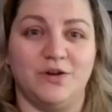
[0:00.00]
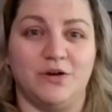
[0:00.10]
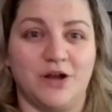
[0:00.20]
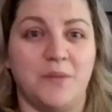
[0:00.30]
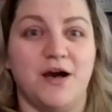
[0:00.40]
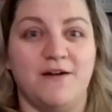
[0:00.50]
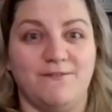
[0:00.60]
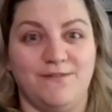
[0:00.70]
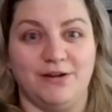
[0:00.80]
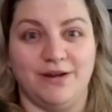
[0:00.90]
come
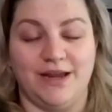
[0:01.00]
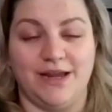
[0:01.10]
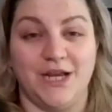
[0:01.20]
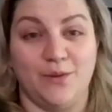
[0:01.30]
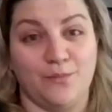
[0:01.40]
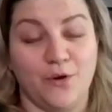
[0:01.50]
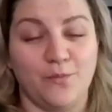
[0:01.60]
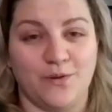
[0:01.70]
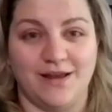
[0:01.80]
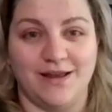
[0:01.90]
off very
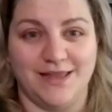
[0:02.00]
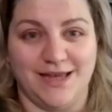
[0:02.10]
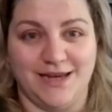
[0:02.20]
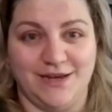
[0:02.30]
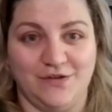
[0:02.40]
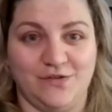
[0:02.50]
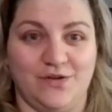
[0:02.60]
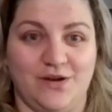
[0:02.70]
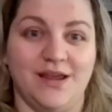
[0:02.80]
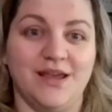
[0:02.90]
inappropriate in that
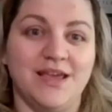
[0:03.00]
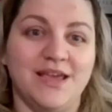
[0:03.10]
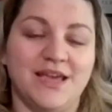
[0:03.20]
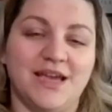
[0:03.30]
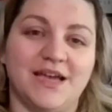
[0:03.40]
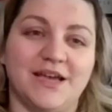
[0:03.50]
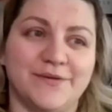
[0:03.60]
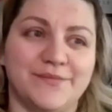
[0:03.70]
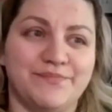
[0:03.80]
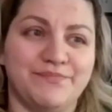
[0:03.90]
industry.
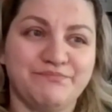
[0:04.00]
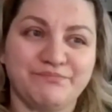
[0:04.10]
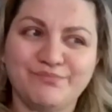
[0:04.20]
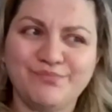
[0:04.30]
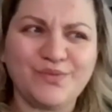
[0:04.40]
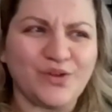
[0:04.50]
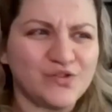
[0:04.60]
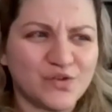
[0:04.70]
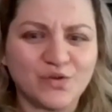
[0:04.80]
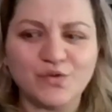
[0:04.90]
Um,
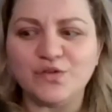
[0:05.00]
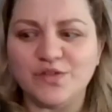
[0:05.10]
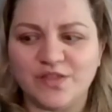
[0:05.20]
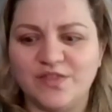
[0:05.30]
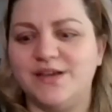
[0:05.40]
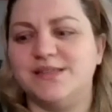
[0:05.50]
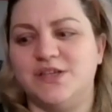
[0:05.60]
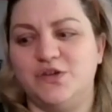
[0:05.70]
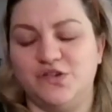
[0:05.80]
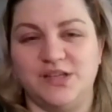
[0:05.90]
so those are the things
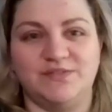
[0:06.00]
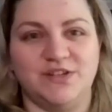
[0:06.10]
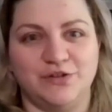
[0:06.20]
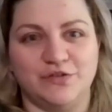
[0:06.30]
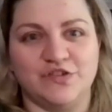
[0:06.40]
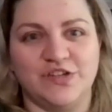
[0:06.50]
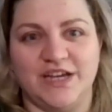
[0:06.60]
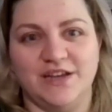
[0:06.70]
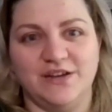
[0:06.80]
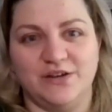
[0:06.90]
that you just have to
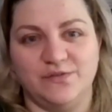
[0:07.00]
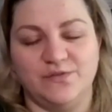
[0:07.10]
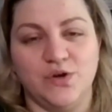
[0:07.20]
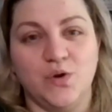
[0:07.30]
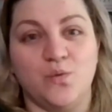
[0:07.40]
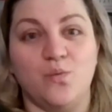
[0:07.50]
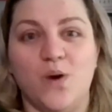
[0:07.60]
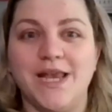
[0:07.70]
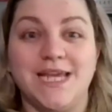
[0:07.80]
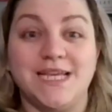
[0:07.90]
understand of
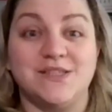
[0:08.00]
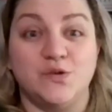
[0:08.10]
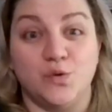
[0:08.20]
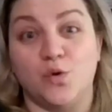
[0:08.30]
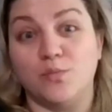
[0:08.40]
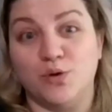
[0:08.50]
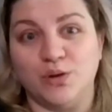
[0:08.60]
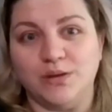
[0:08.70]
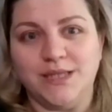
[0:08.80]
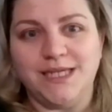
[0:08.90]
what is
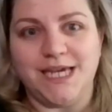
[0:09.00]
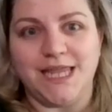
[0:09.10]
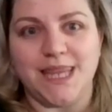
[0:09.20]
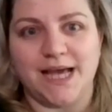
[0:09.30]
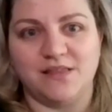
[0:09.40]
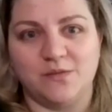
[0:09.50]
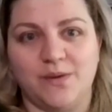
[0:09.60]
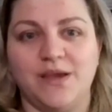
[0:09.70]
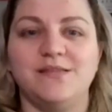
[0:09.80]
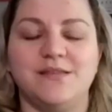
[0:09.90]
normal in that
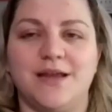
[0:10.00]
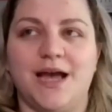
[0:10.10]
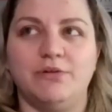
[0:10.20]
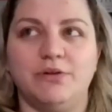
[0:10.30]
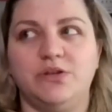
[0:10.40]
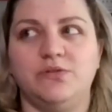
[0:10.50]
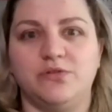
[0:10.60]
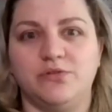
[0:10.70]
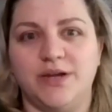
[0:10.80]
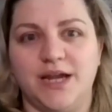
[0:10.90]
space and how do you
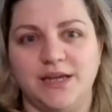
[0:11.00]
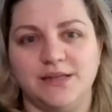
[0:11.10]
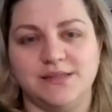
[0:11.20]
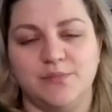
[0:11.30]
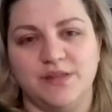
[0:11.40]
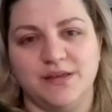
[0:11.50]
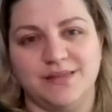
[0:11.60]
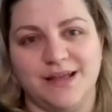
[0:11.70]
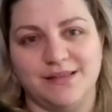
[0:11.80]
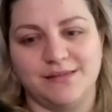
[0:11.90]
create something
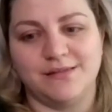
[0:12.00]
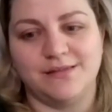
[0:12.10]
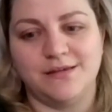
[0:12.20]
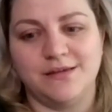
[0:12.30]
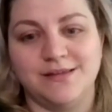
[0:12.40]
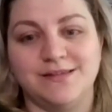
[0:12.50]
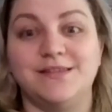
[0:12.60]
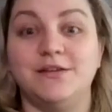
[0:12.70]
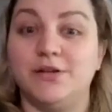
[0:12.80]
that's still